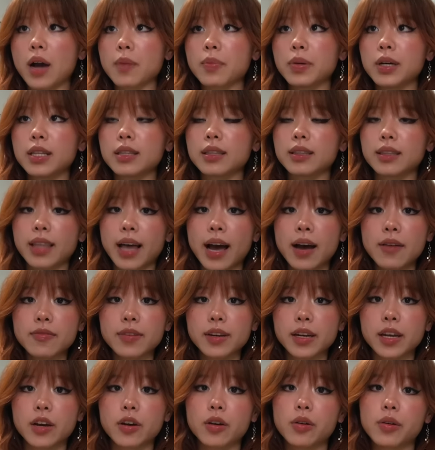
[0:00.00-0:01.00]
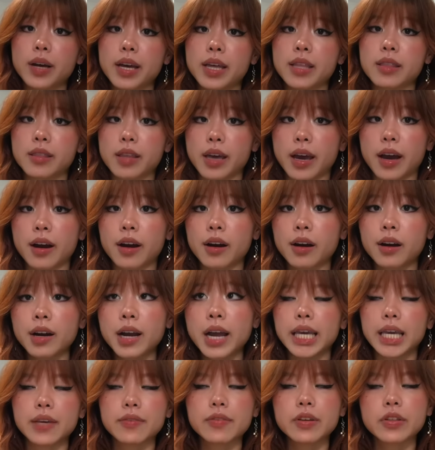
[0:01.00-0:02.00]
I put that video in there,
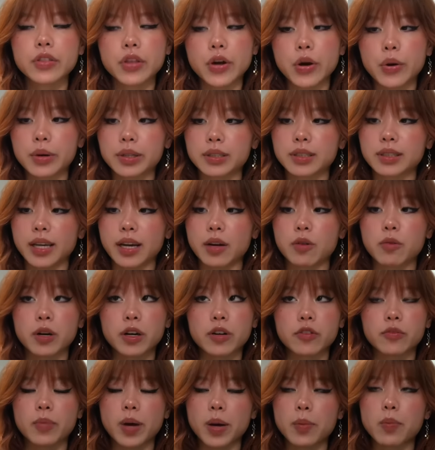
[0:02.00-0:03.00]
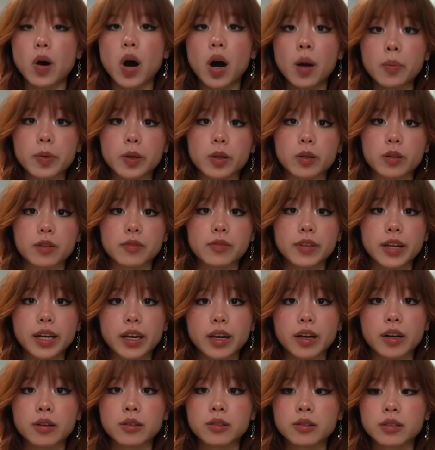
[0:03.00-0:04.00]
even though it's like one of my popular
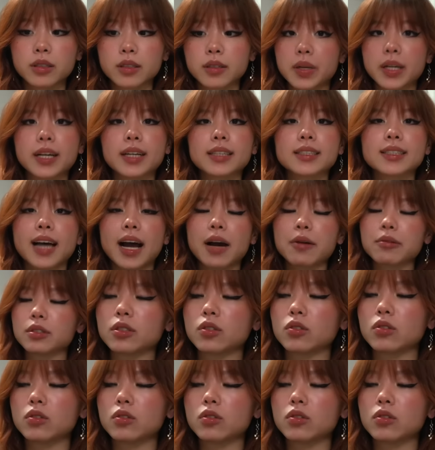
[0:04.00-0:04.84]
videos, because I was